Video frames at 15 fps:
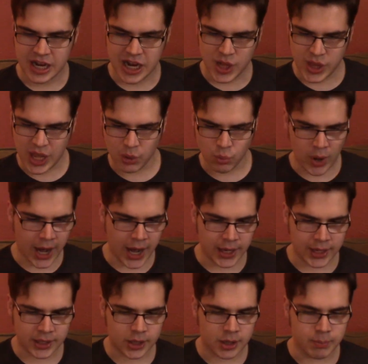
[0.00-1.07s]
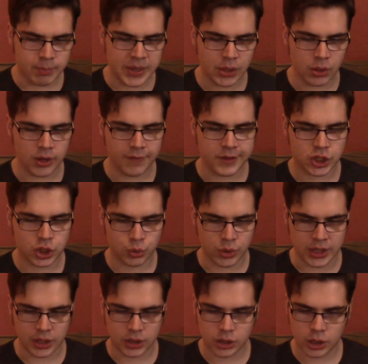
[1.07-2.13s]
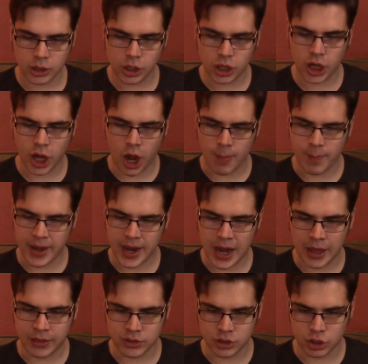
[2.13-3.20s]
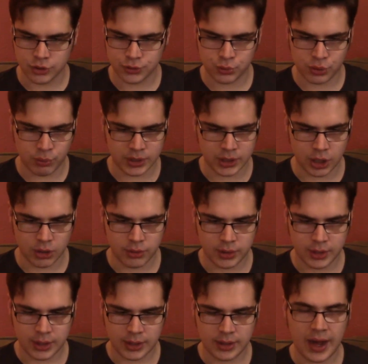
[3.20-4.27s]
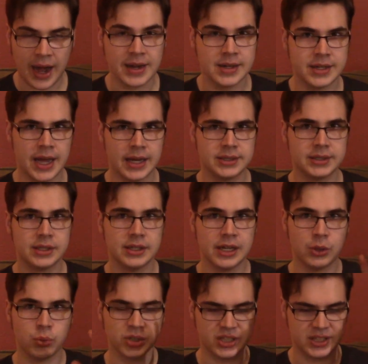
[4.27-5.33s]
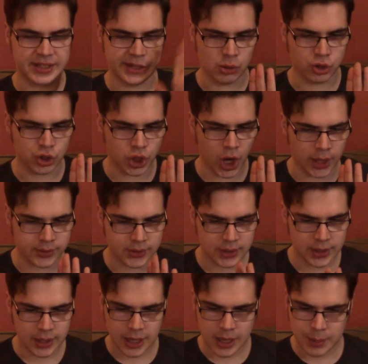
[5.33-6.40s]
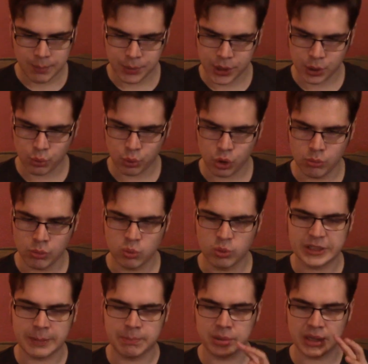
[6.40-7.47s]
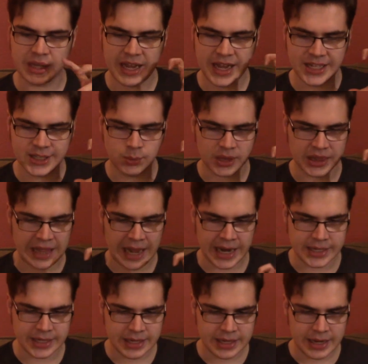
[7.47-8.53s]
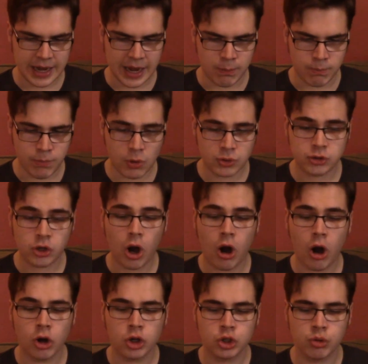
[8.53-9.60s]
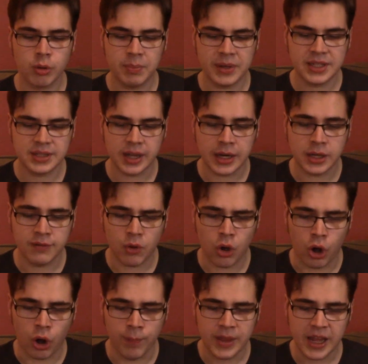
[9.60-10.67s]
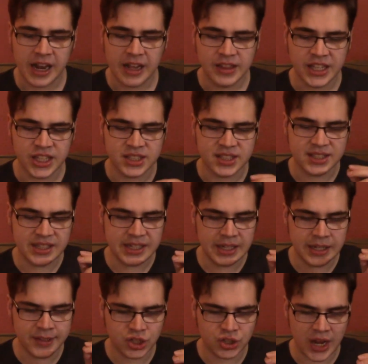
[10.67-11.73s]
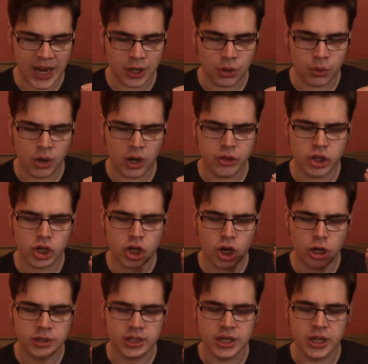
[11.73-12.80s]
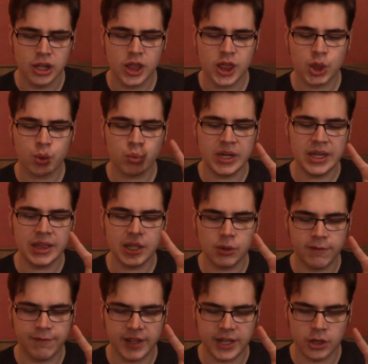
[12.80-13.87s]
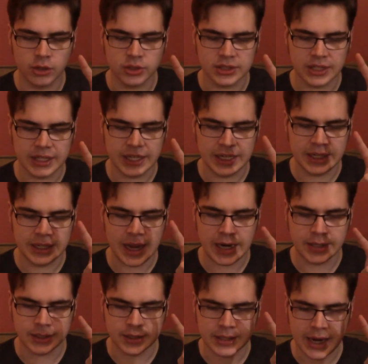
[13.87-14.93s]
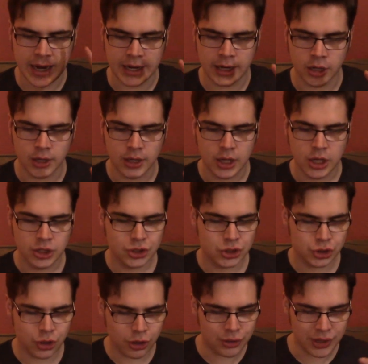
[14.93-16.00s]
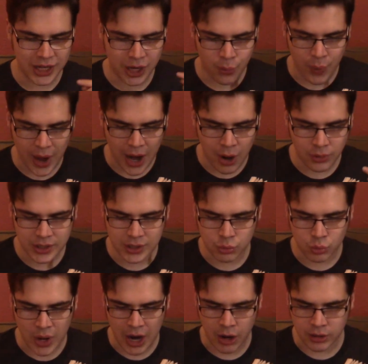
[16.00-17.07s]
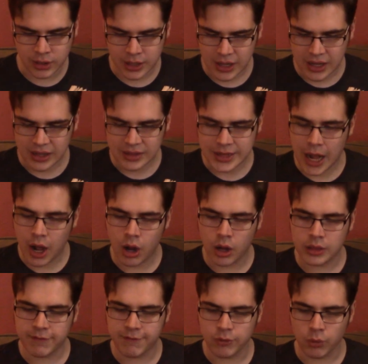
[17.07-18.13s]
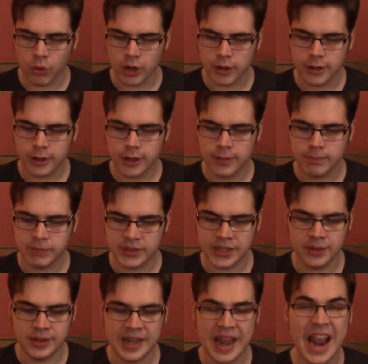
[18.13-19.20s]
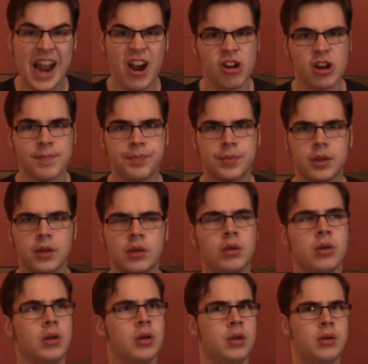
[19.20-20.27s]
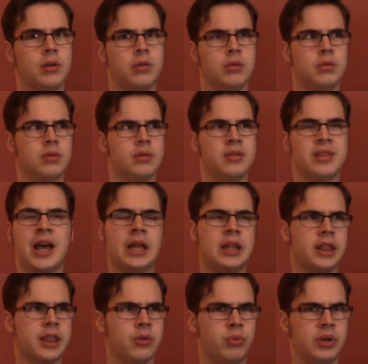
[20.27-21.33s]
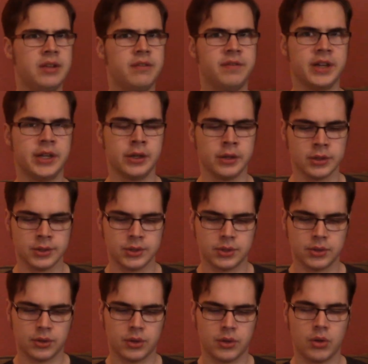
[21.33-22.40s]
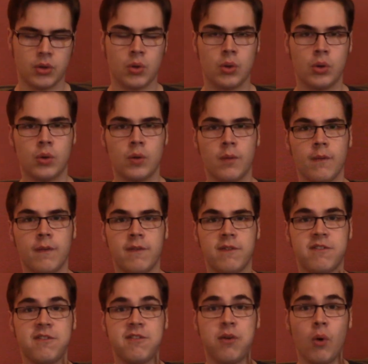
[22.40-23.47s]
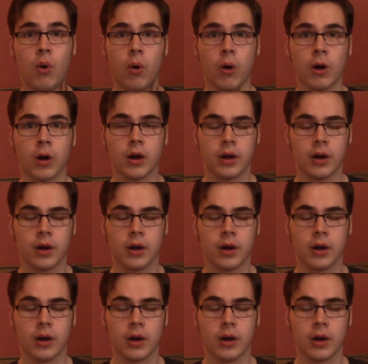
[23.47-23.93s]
They ran into the middle of the street to look up at the nursery window. And yes, it was still shut, but the room was ablaze with light, and most heart-gripping sight of all, they could see in the shadow on the curtain 3 little figures in night attire, circling around and around, not on the floor, but in the air. Not 3 figures. 4.